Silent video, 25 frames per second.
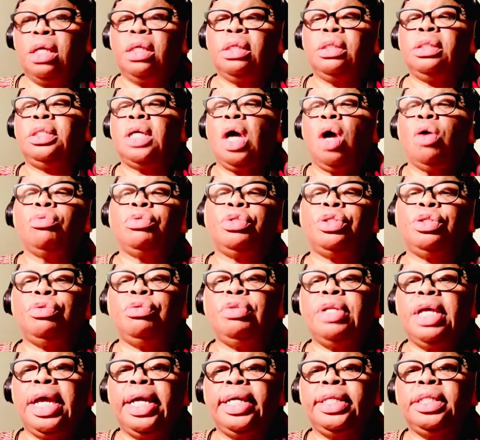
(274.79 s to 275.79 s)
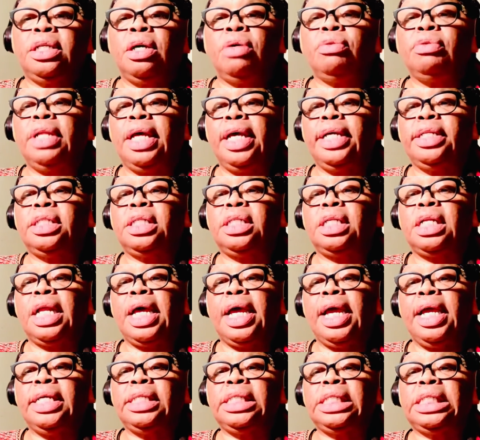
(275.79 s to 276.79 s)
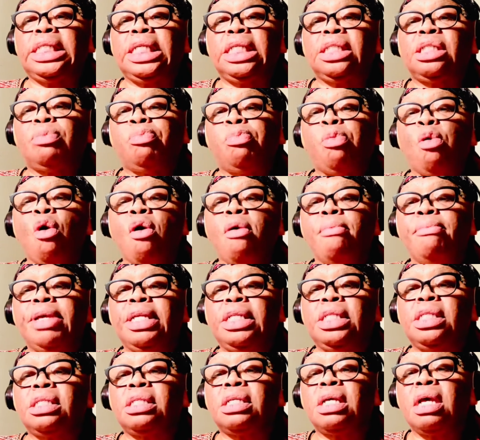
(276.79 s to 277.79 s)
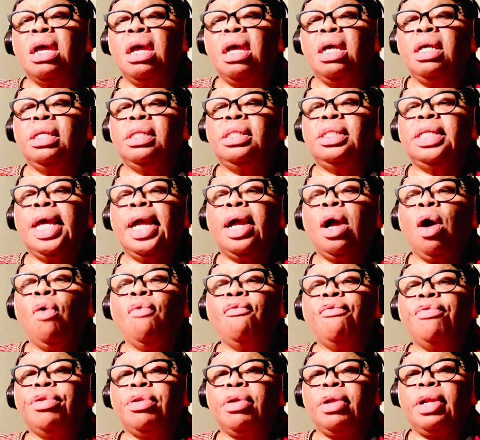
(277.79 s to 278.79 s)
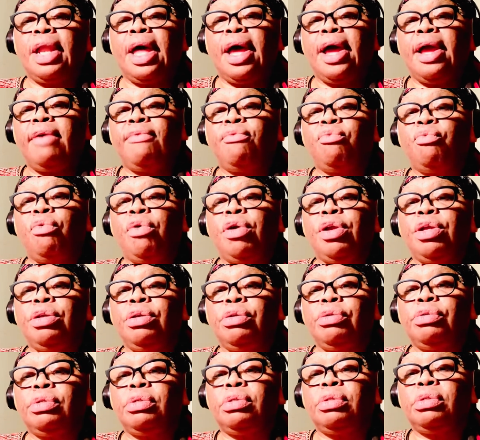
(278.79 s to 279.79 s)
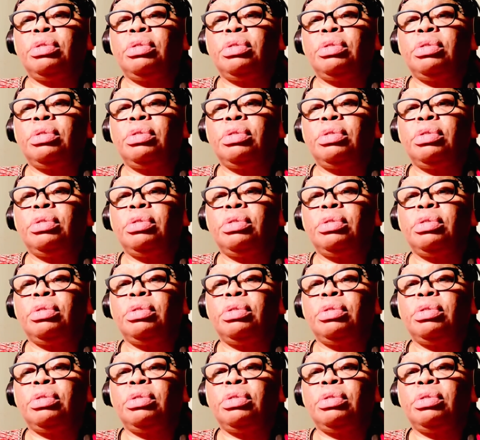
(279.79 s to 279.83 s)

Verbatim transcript: Don't do that. Don't let delays and disappointments take over your life where you,